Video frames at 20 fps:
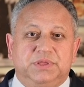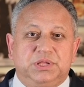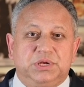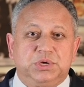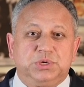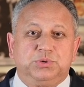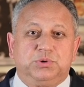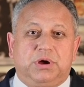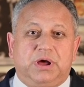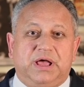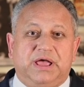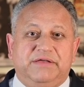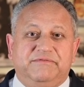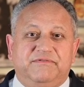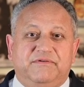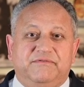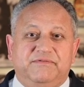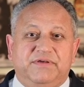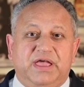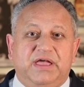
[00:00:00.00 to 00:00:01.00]
and the
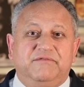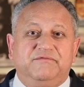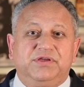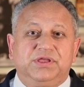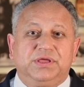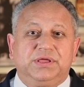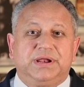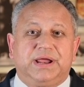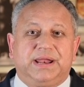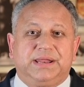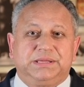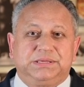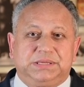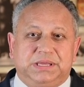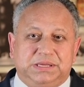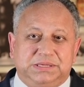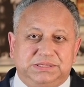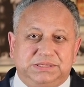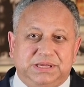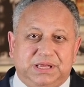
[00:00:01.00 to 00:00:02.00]
drive of every United
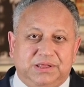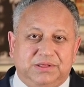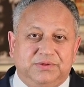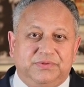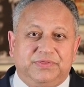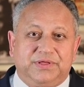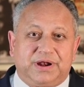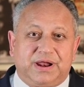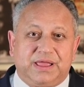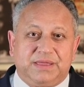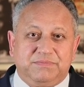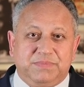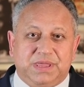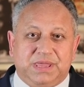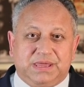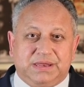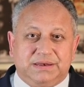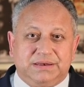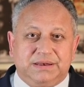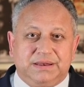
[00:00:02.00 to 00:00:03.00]
States sailor that I meet.